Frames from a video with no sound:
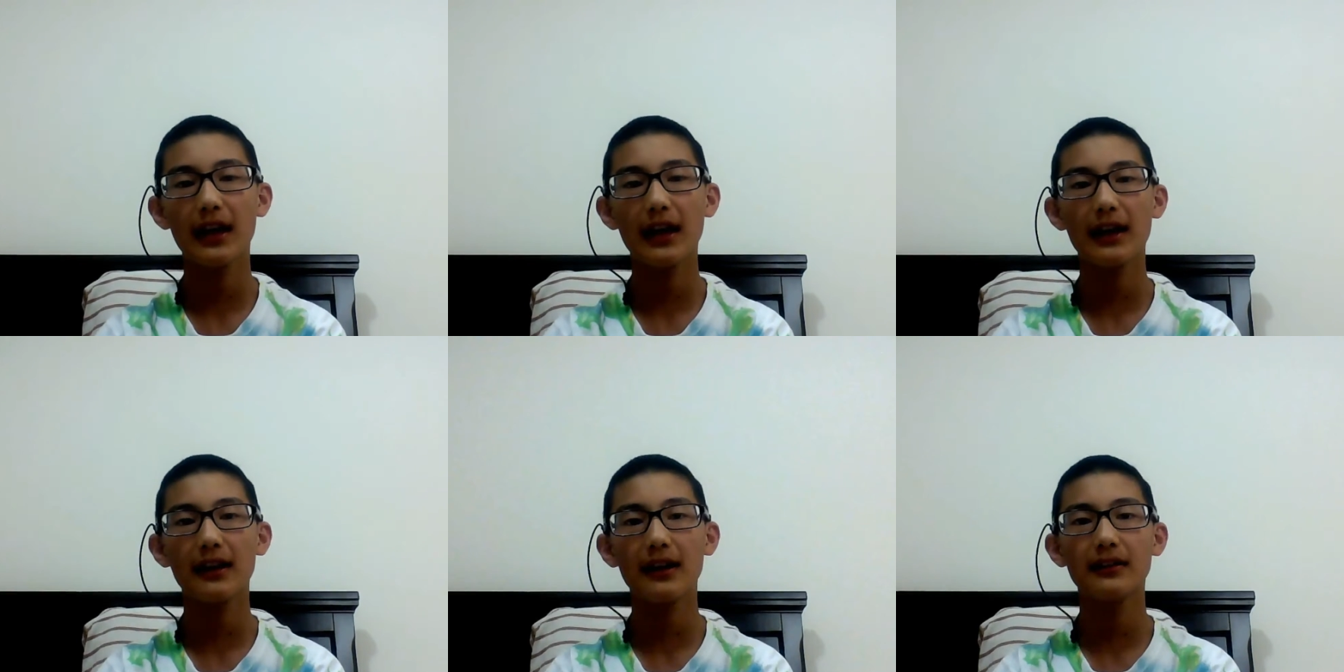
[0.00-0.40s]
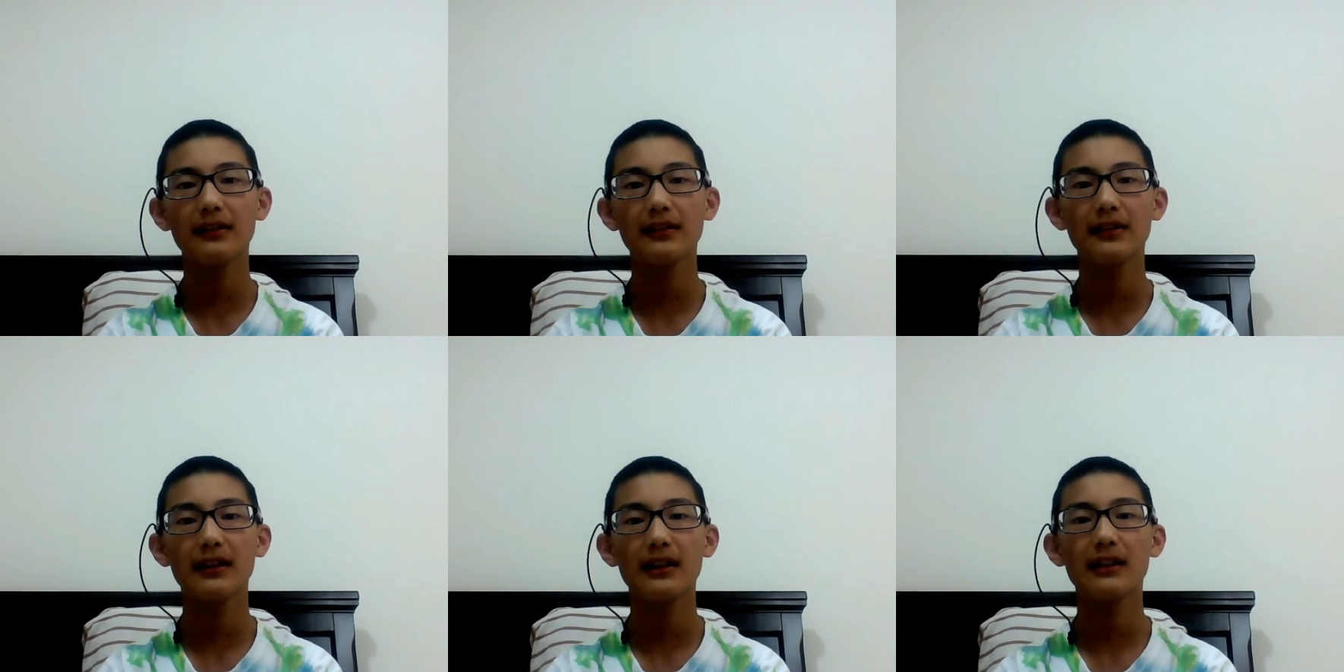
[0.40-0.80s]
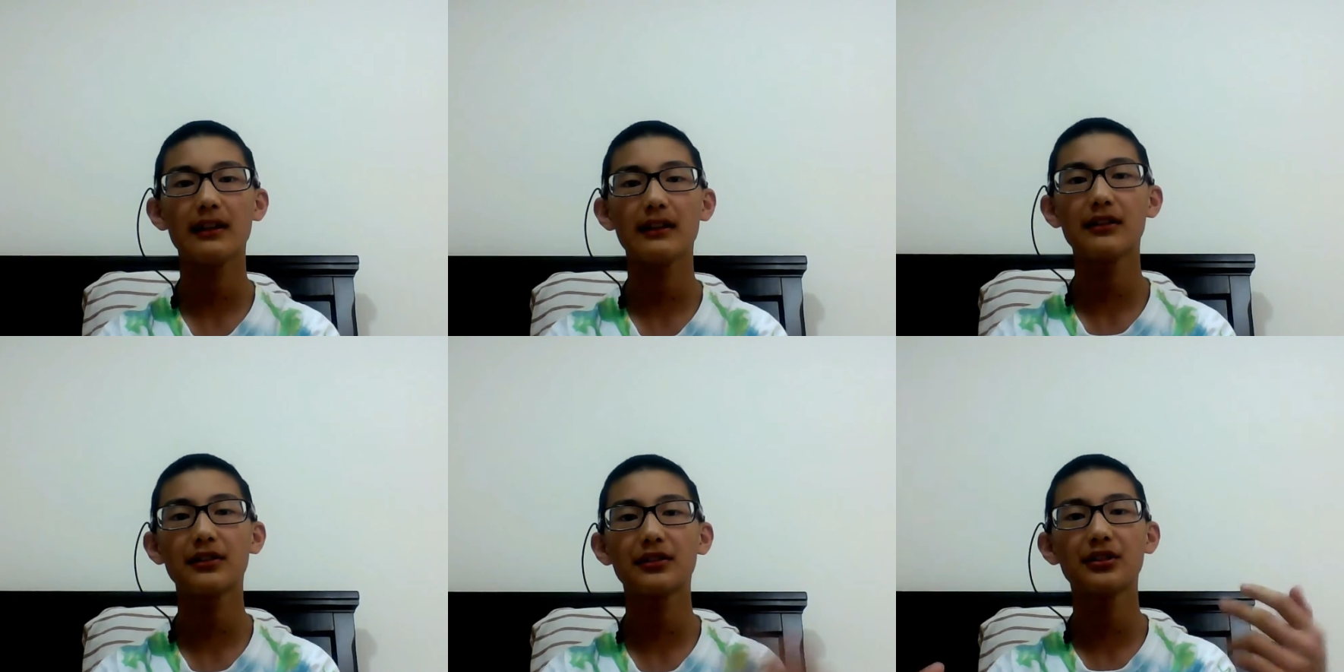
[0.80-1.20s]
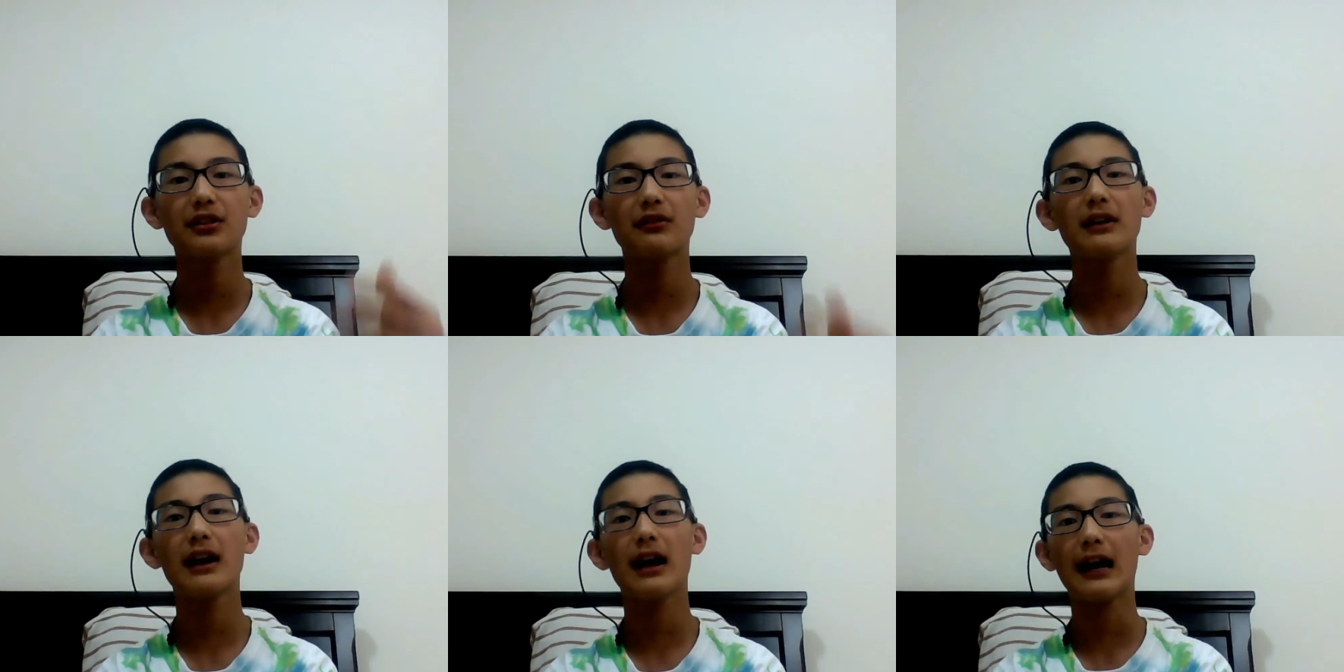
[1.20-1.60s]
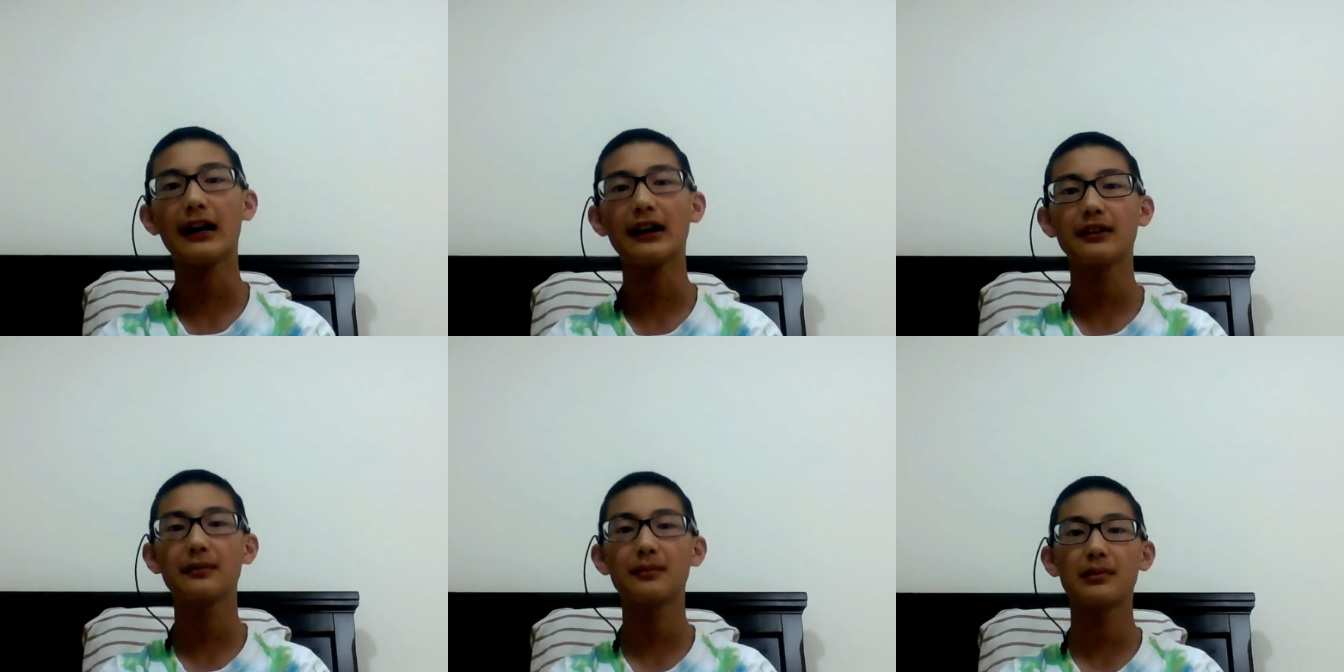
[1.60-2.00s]
and there was no way I
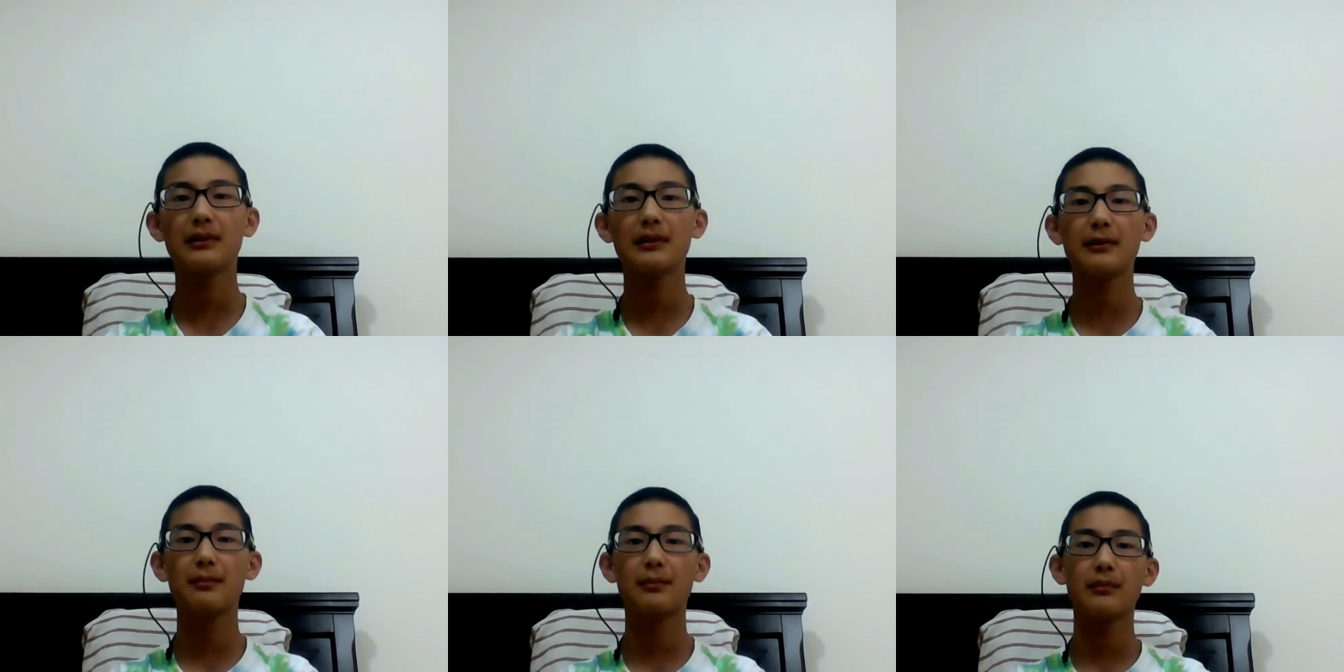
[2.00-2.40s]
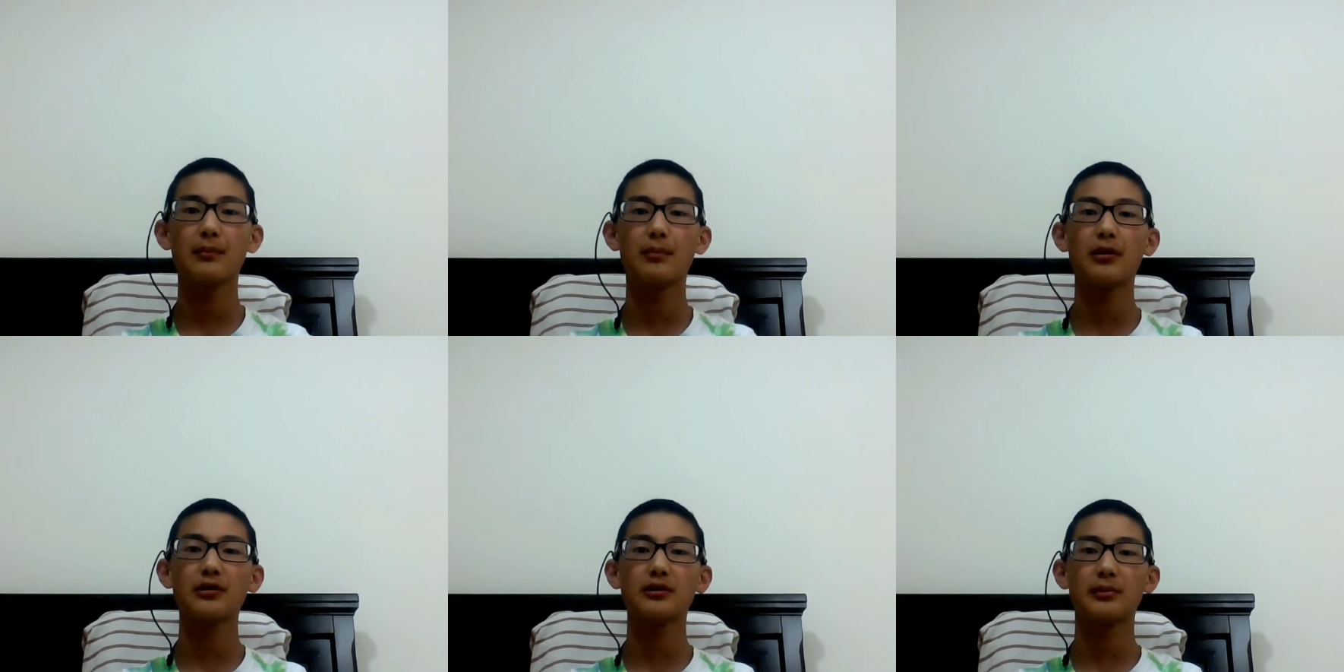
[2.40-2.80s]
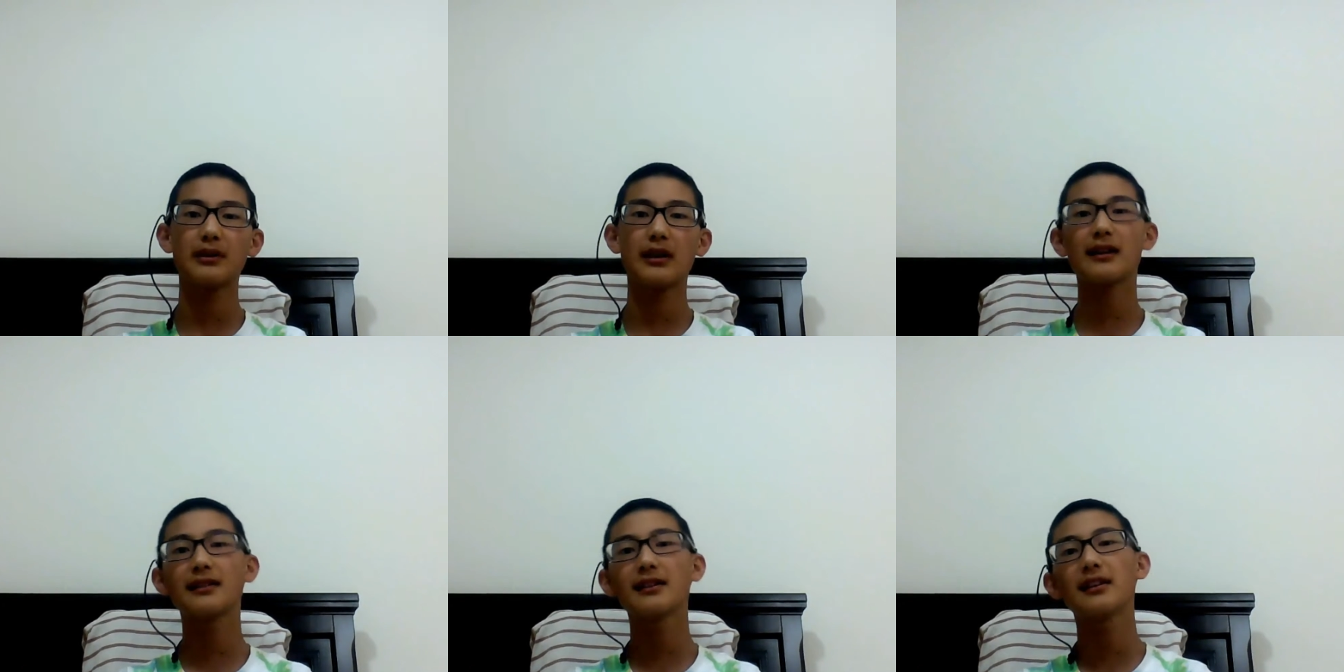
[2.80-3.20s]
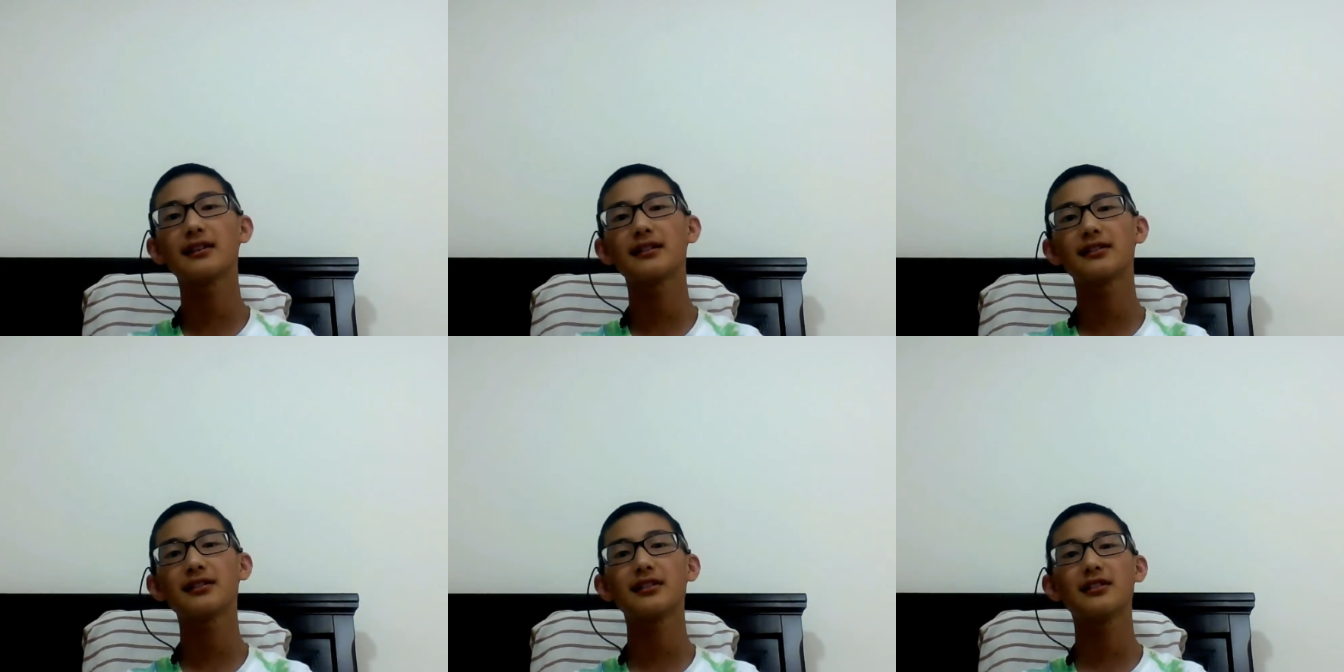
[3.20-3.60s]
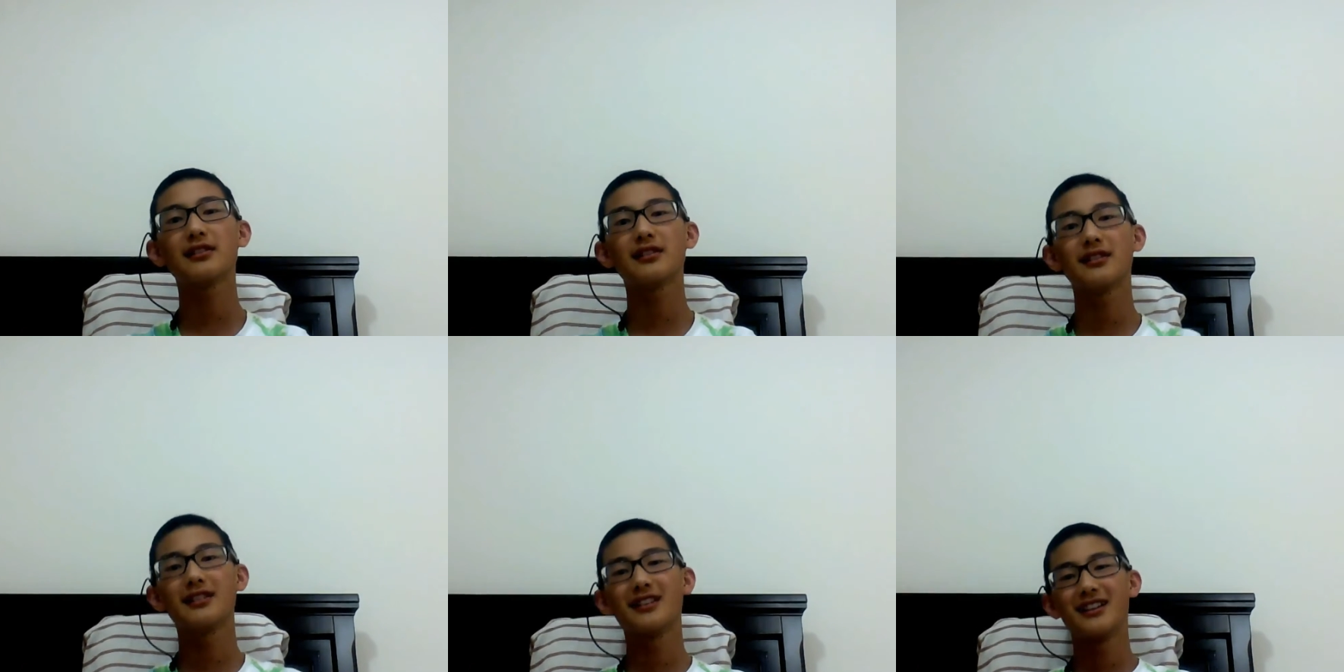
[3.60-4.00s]
could pre post product it, so